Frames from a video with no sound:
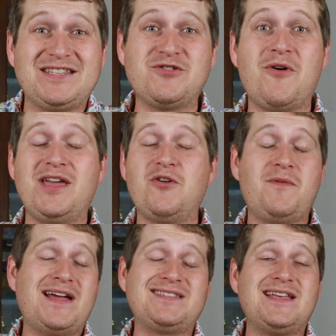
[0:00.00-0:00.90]
And so, you
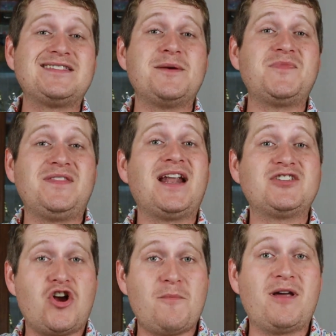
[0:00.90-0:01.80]
know, that's something that I
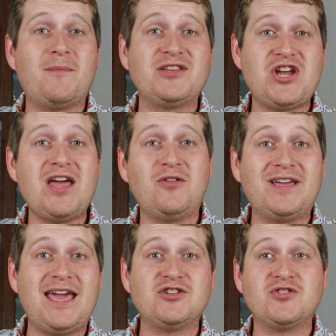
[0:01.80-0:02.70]
talk about on my channel
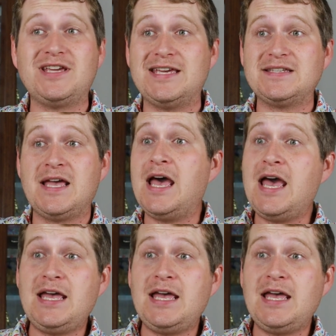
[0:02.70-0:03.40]
occasionally is,